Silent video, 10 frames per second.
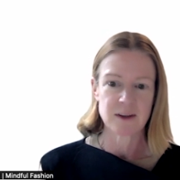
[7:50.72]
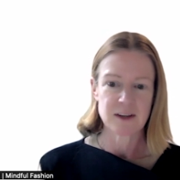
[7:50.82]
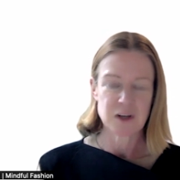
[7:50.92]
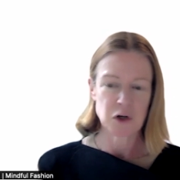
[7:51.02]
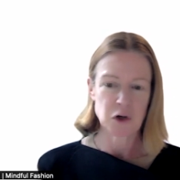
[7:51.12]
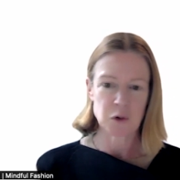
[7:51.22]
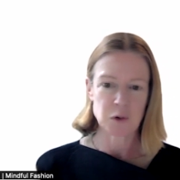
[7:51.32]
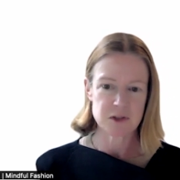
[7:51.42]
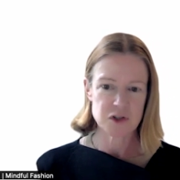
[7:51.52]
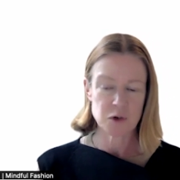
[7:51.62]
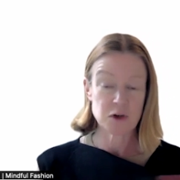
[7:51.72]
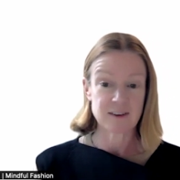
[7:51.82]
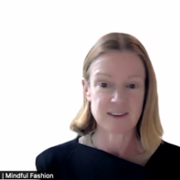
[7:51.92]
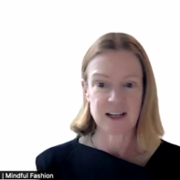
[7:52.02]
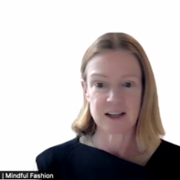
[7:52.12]
you know, to New
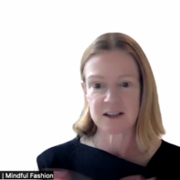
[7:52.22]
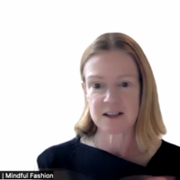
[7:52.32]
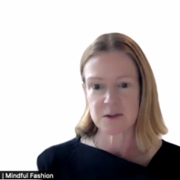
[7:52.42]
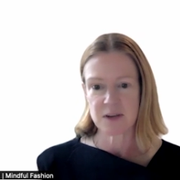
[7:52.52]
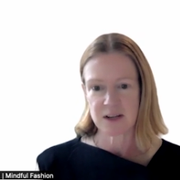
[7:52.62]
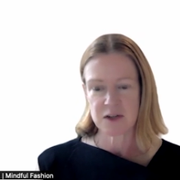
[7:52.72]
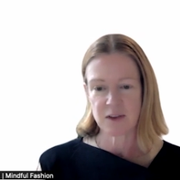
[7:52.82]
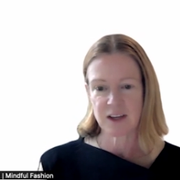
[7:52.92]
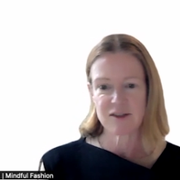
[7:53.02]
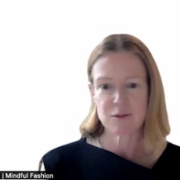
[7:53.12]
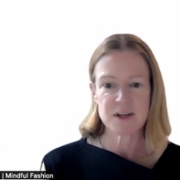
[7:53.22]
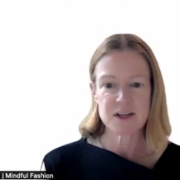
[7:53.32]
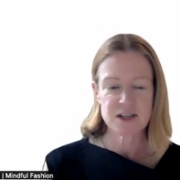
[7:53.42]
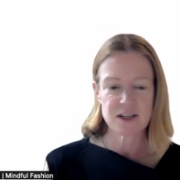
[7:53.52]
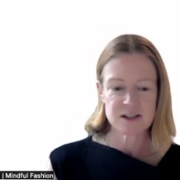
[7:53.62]
Zealand and to the
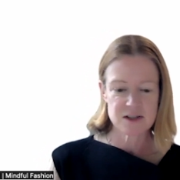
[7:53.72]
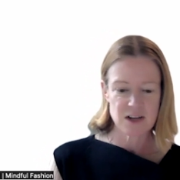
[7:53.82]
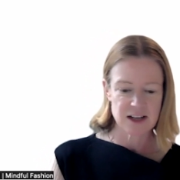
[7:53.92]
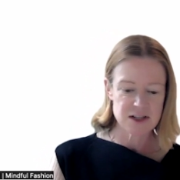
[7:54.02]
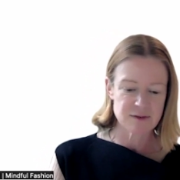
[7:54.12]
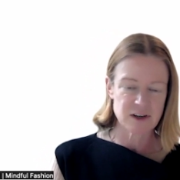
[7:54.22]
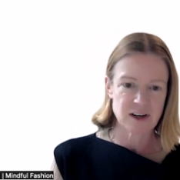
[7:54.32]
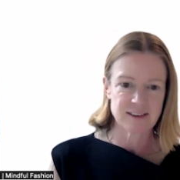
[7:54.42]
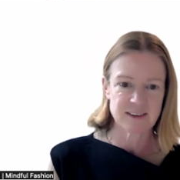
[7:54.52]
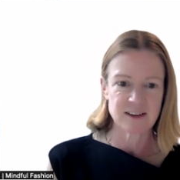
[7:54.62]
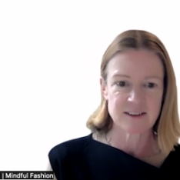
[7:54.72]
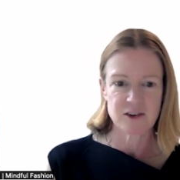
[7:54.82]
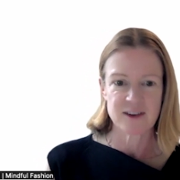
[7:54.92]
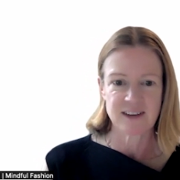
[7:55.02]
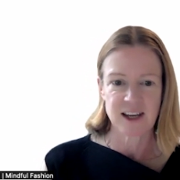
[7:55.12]
government and to various
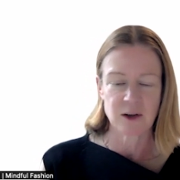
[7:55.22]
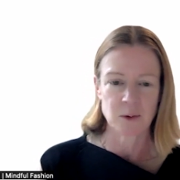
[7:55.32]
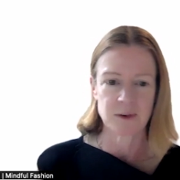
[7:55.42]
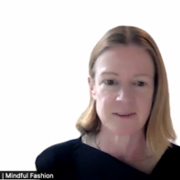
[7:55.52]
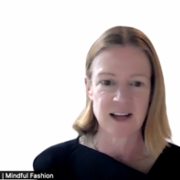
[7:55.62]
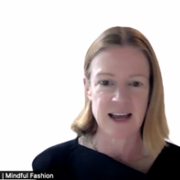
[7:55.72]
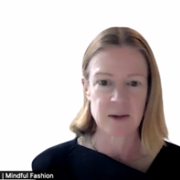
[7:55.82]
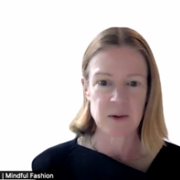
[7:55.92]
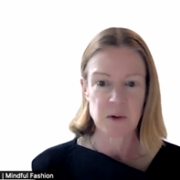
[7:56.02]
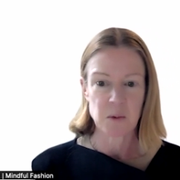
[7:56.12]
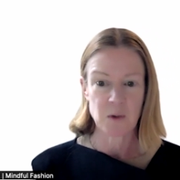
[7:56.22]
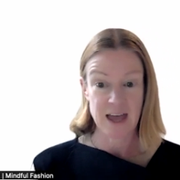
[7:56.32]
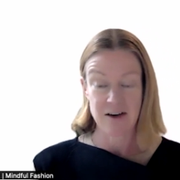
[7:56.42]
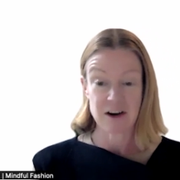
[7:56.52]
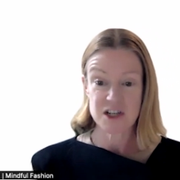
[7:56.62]
industry stakeholders. Like, we
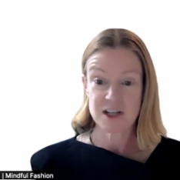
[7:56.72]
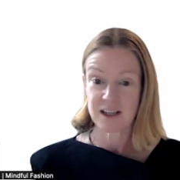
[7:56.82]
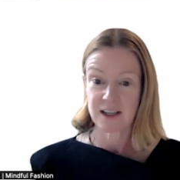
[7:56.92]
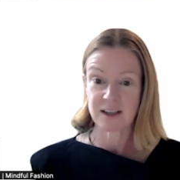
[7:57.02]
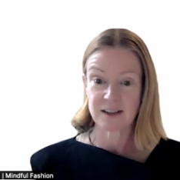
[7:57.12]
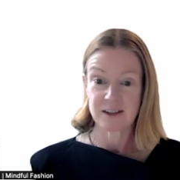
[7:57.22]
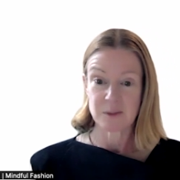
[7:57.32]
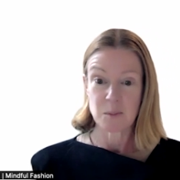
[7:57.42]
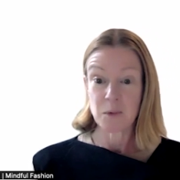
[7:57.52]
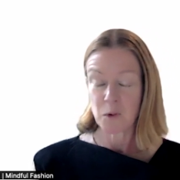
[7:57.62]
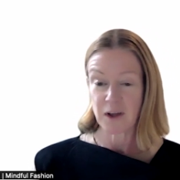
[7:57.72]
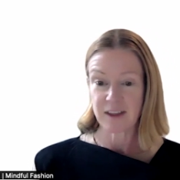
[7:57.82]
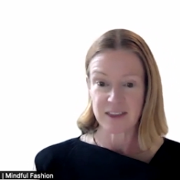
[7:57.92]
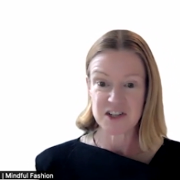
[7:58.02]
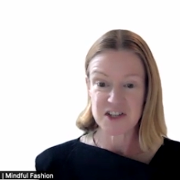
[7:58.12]
are actually more
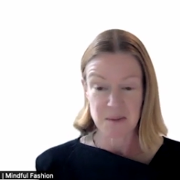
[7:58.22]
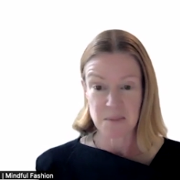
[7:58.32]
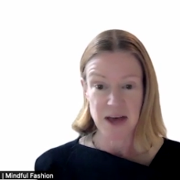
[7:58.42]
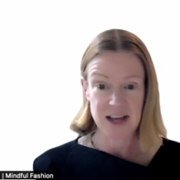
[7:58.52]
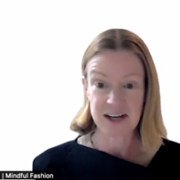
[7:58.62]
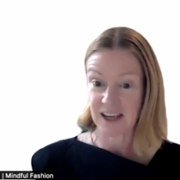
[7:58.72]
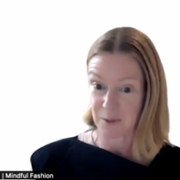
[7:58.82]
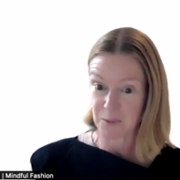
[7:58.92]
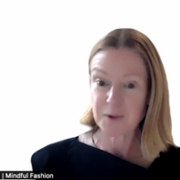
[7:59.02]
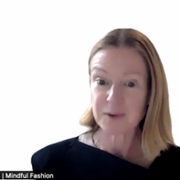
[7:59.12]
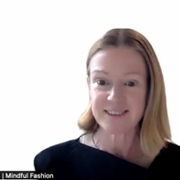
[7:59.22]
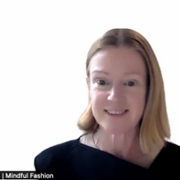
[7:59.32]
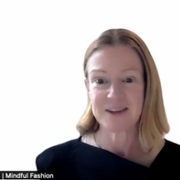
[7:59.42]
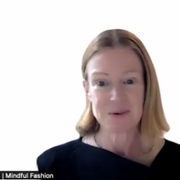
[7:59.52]
than champagne and catwalks.